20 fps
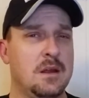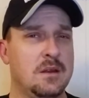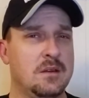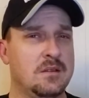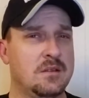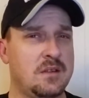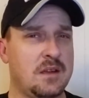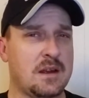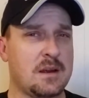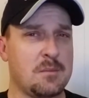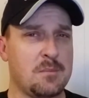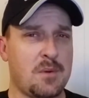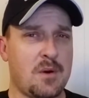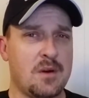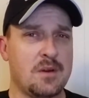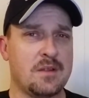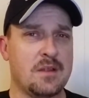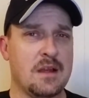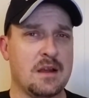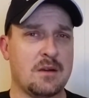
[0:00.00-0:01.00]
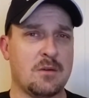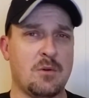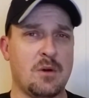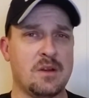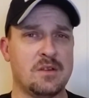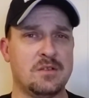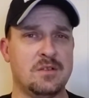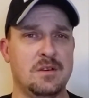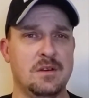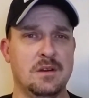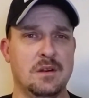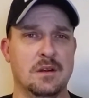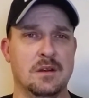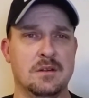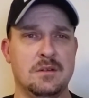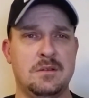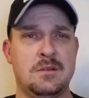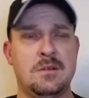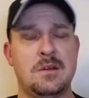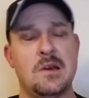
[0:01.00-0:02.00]
Second part of that question
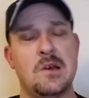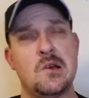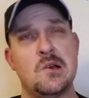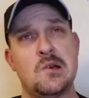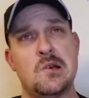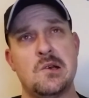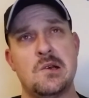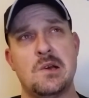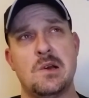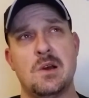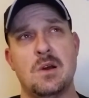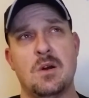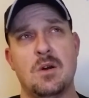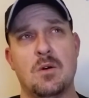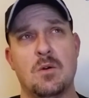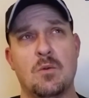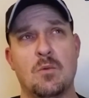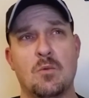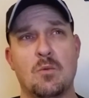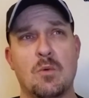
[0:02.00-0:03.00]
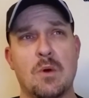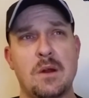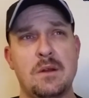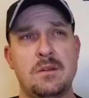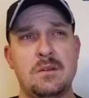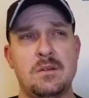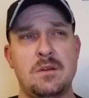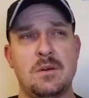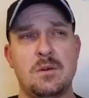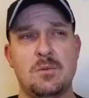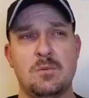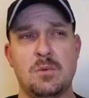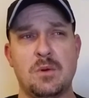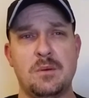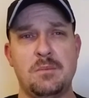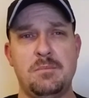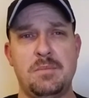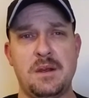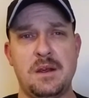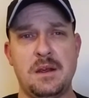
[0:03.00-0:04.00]
is, what
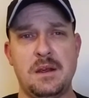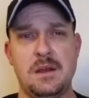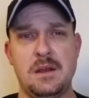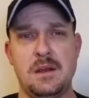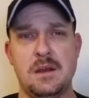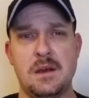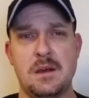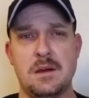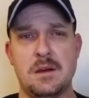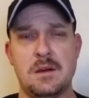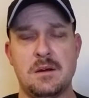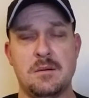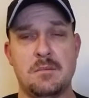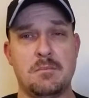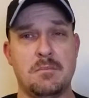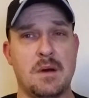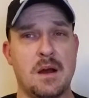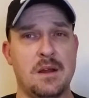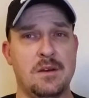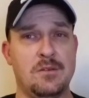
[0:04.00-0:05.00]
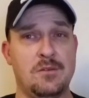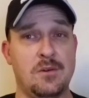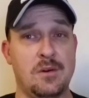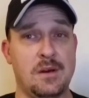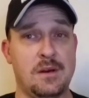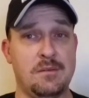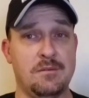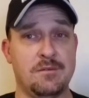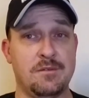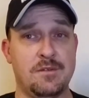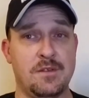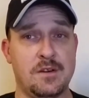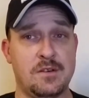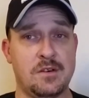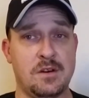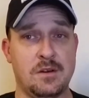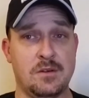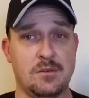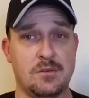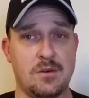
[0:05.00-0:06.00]
would be my dream
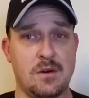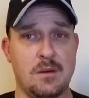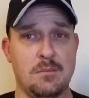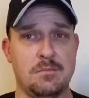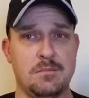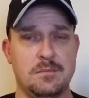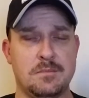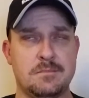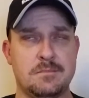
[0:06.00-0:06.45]
fishing trip?